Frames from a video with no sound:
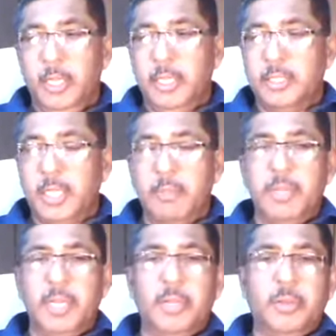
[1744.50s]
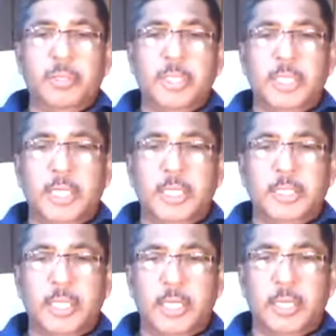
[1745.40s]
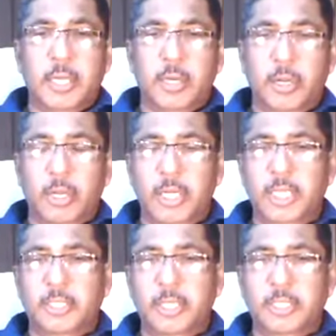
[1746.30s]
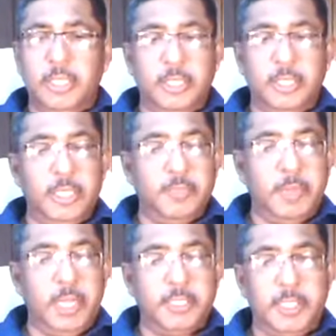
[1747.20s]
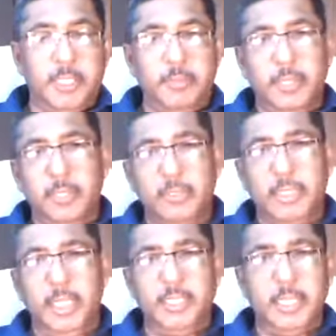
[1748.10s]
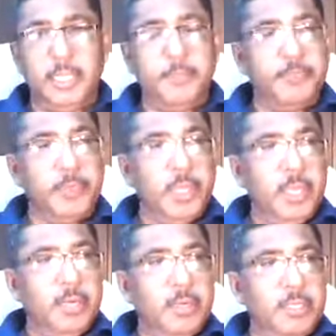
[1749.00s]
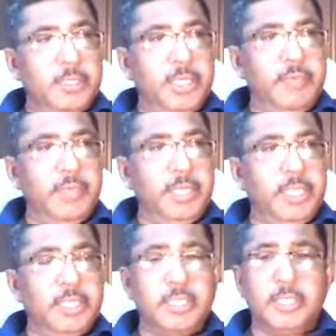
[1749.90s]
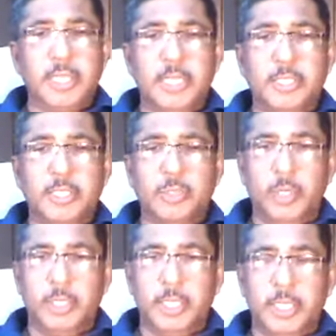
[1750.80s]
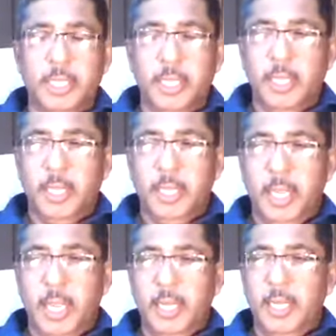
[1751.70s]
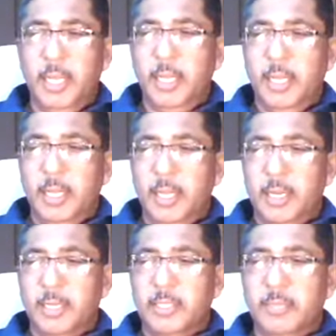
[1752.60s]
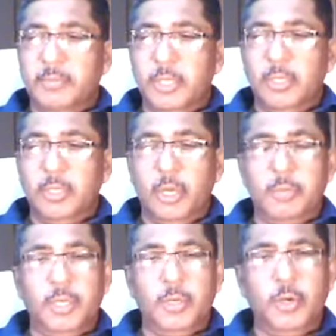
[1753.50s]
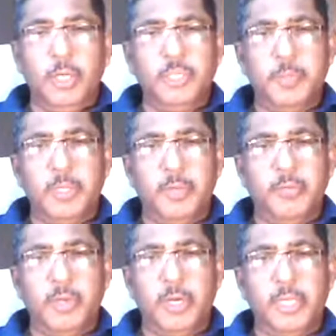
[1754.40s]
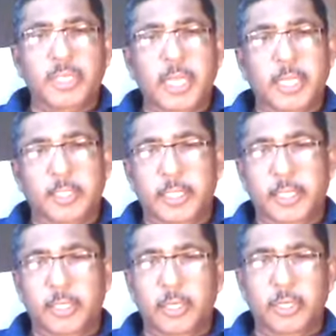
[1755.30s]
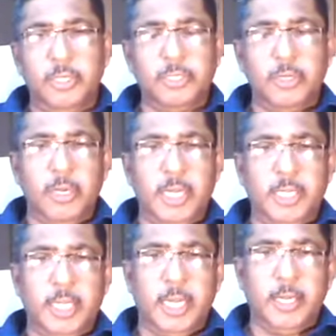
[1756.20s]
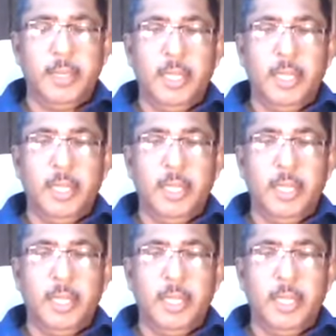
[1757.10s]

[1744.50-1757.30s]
In some Pentecostal churches are wrongly teaching this passage because they say receiving Jesus Christ is one thing, and a uh, reception of the Holy Spirit of God is another thing. Now, it is not like that.